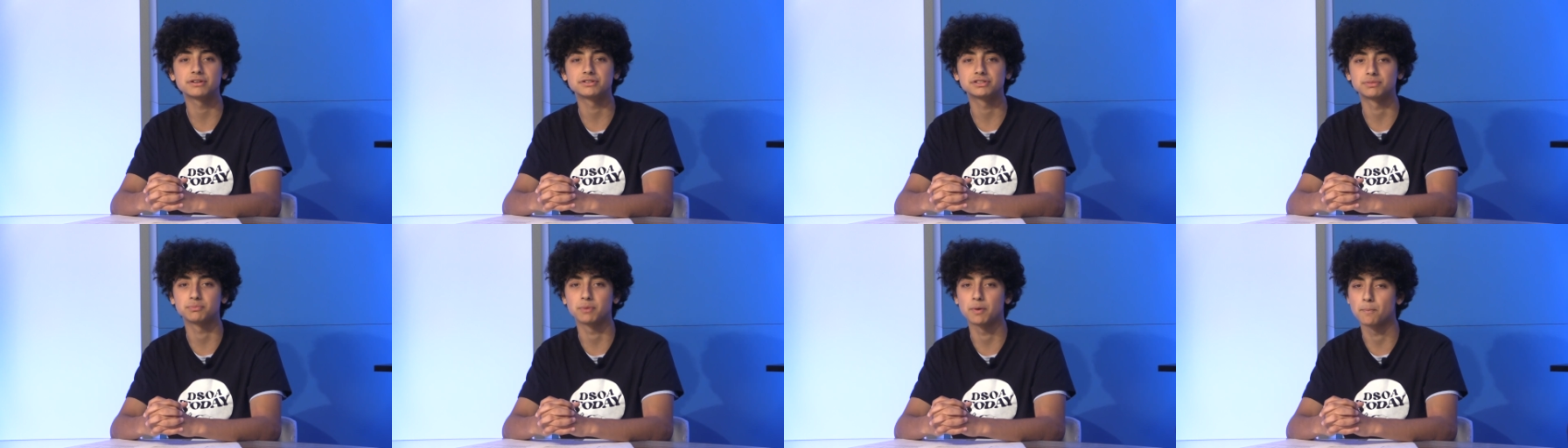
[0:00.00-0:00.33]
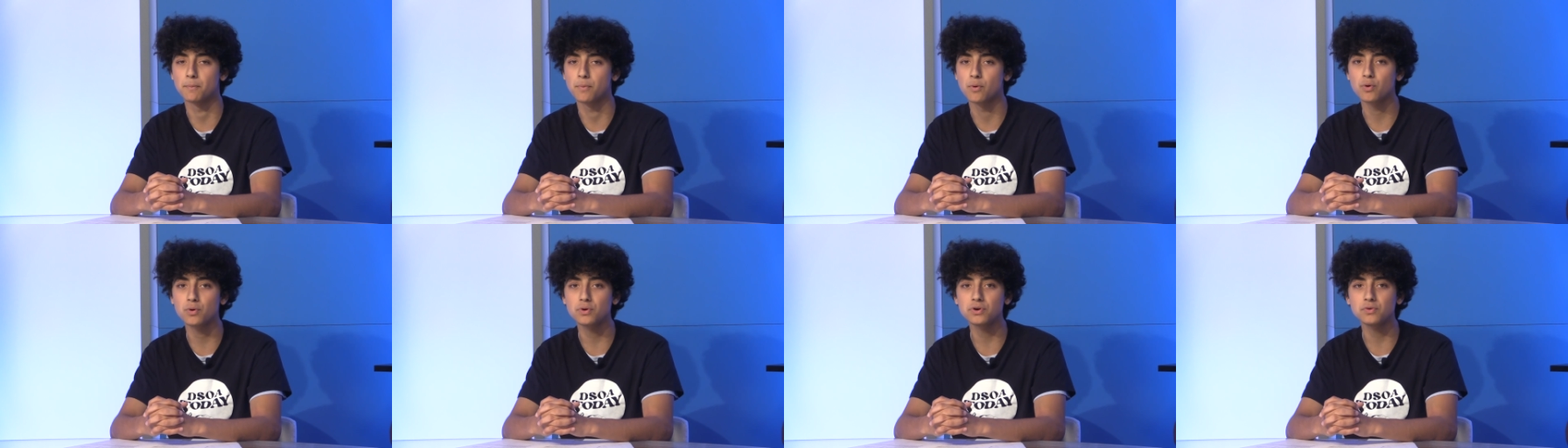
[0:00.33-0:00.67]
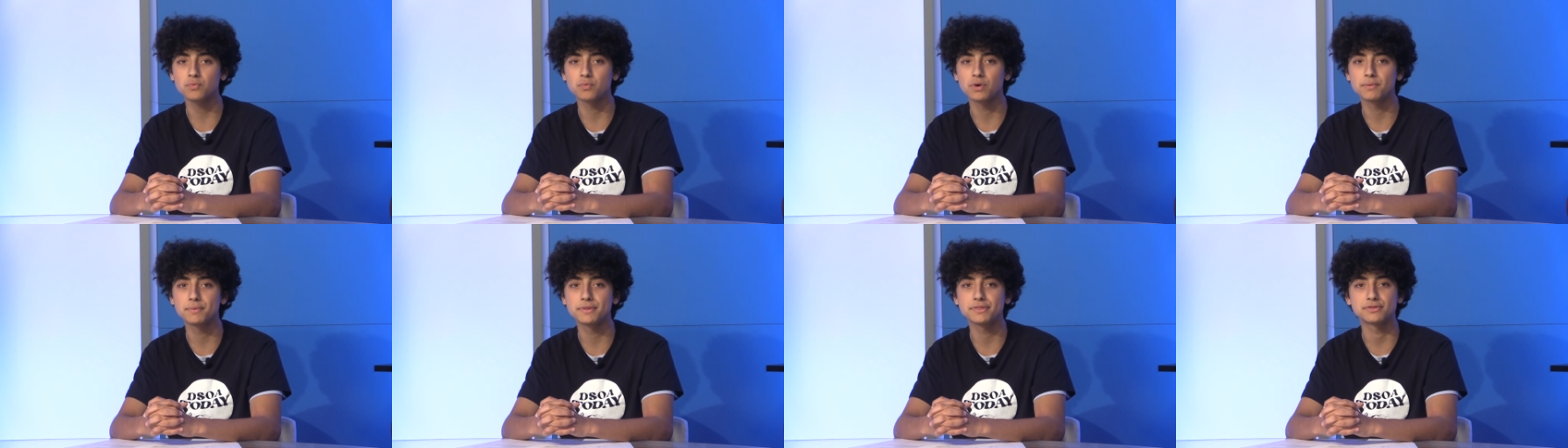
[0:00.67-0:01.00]
some important
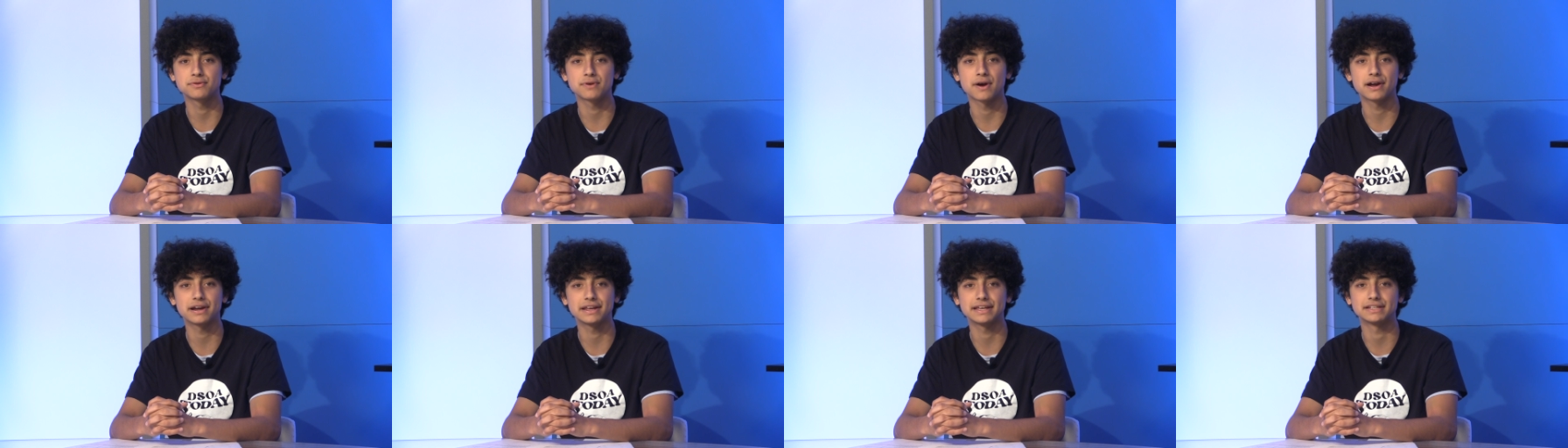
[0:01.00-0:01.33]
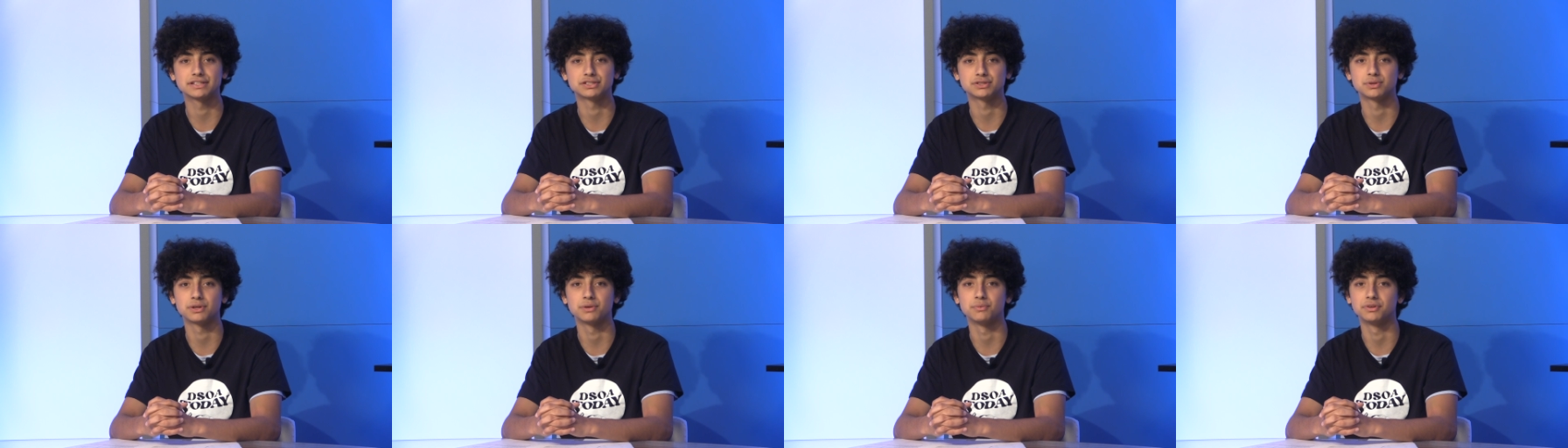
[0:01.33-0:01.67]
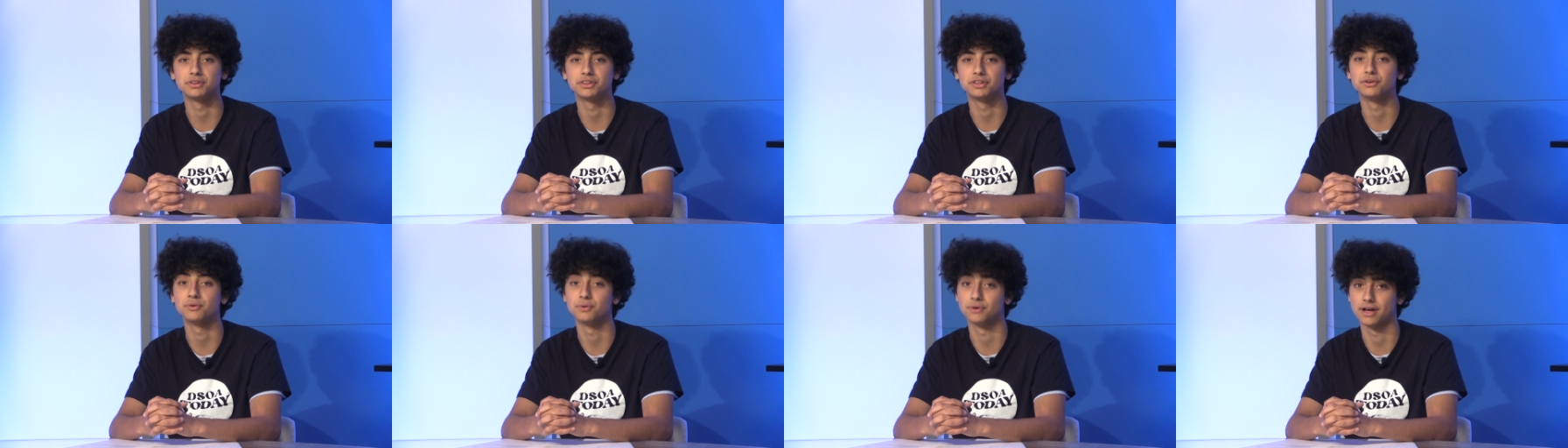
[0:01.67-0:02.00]
women throughout history
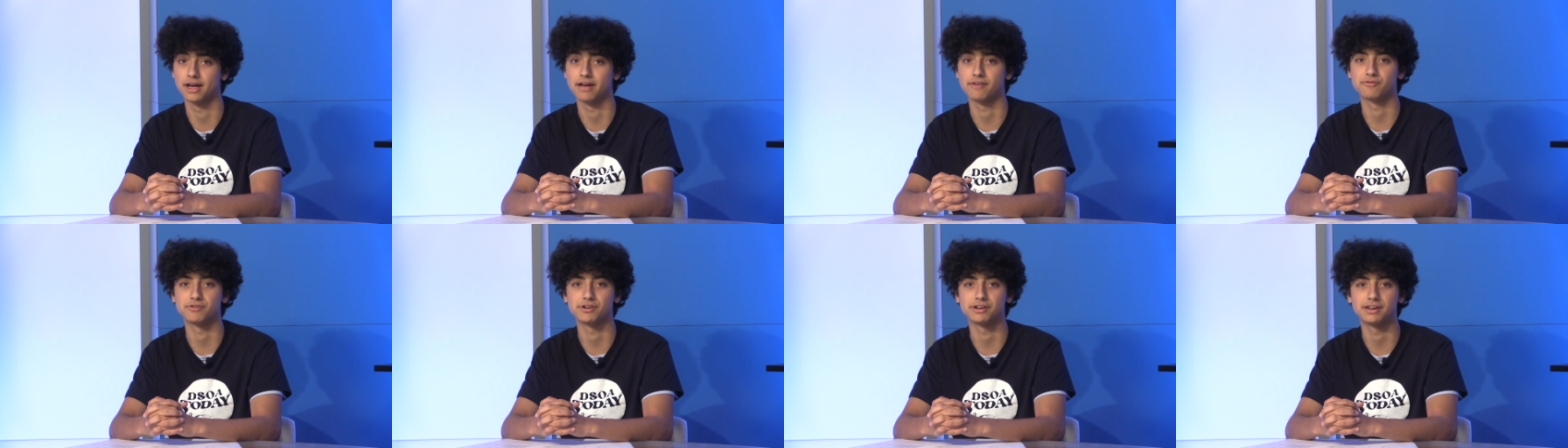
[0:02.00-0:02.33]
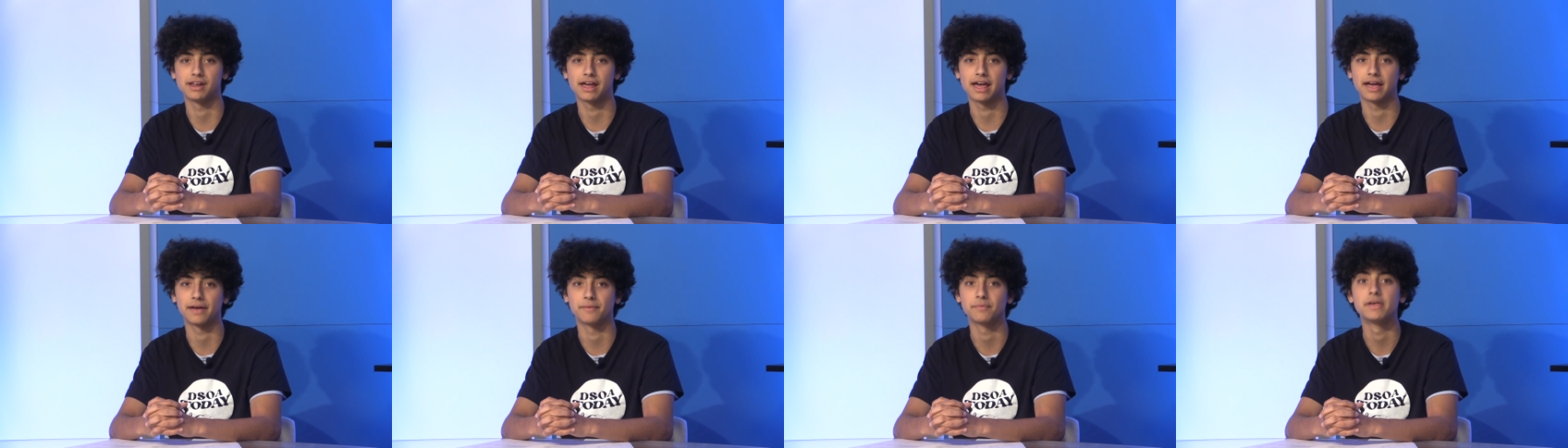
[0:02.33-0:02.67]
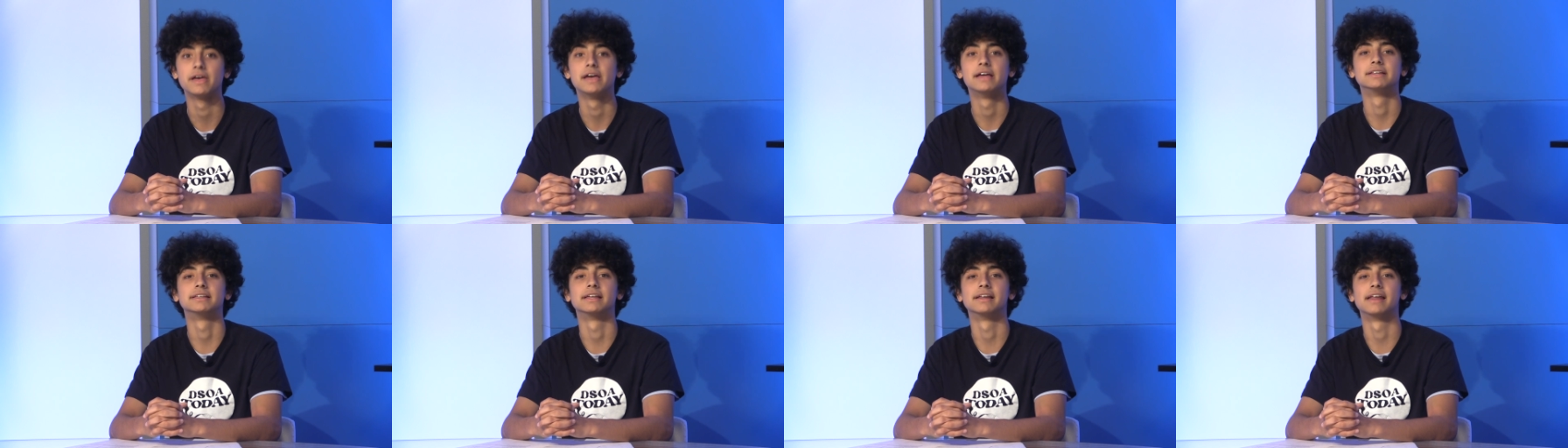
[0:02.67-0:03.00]
with you every day.
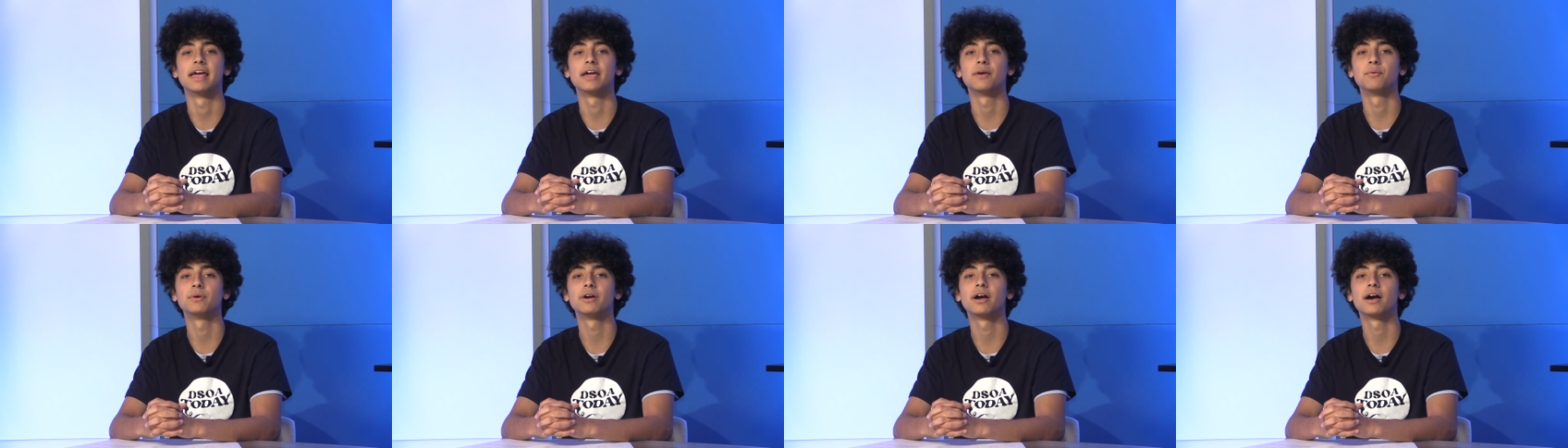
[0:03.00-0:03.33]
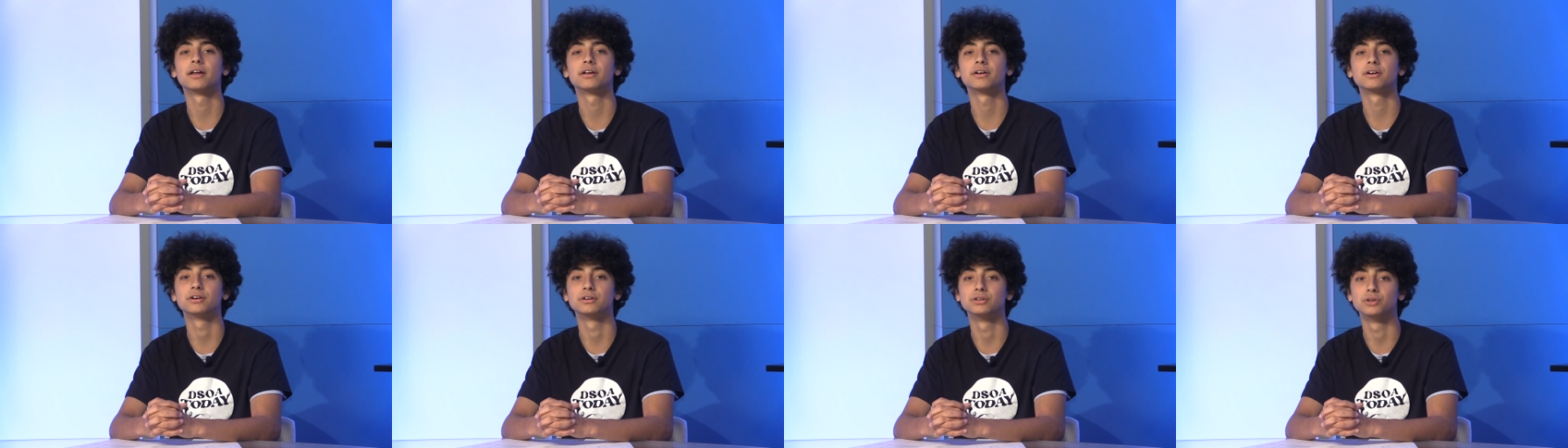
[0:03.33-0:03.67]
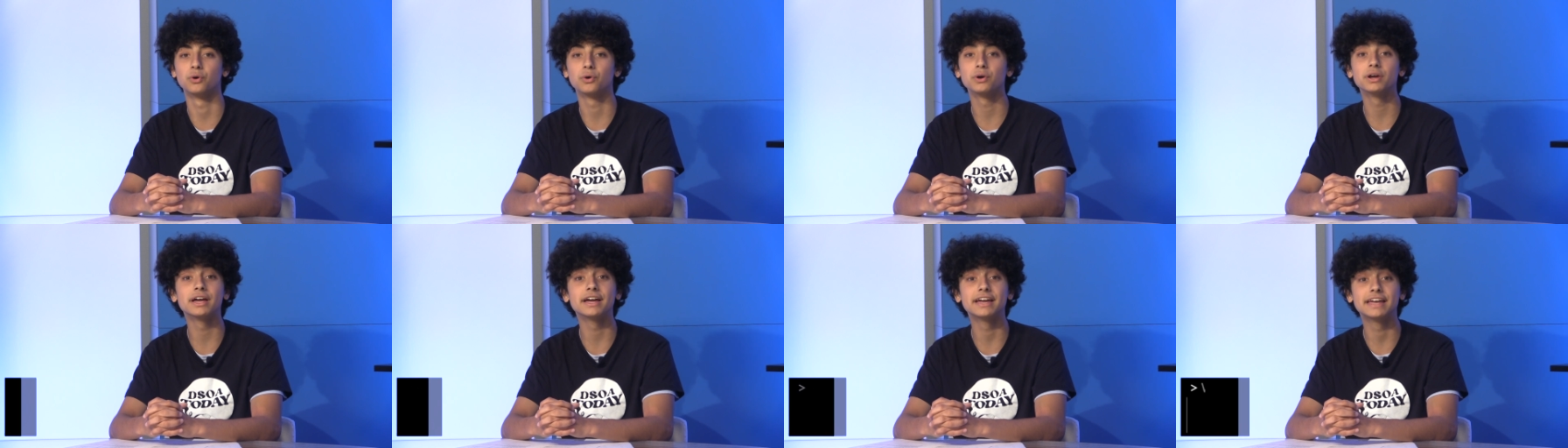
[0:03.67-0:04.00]
Today we honor
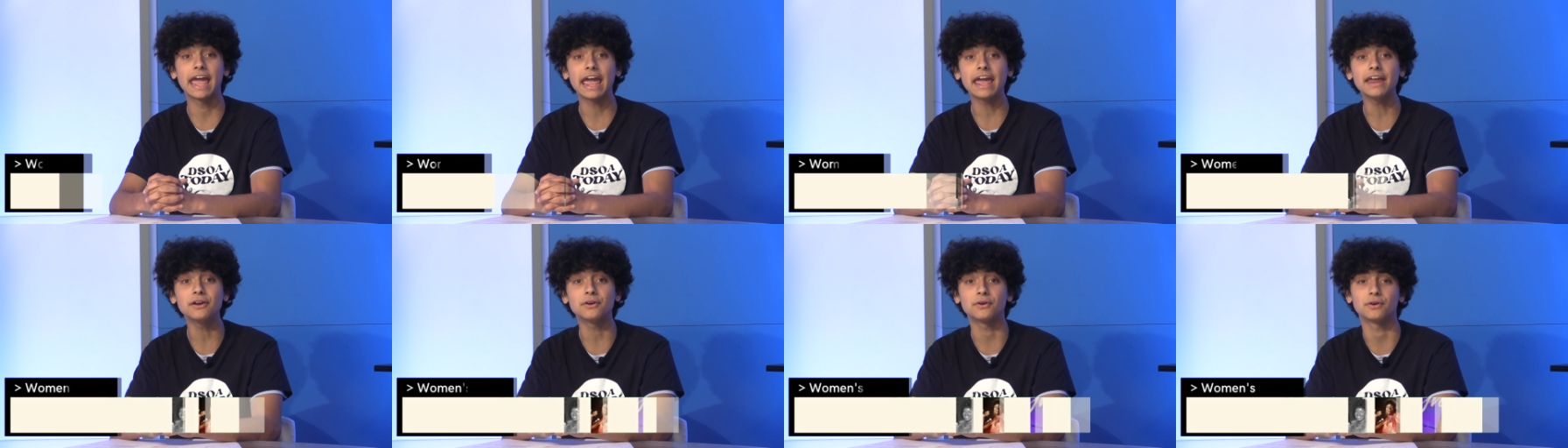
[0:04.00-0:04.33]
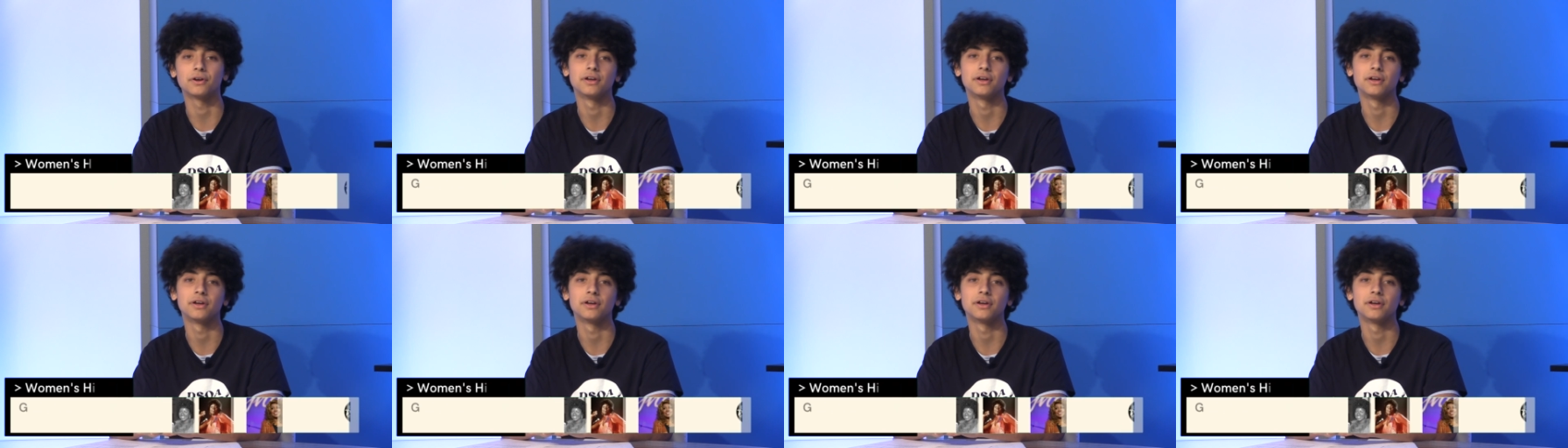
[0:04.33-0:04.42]
Gloria Gaynor.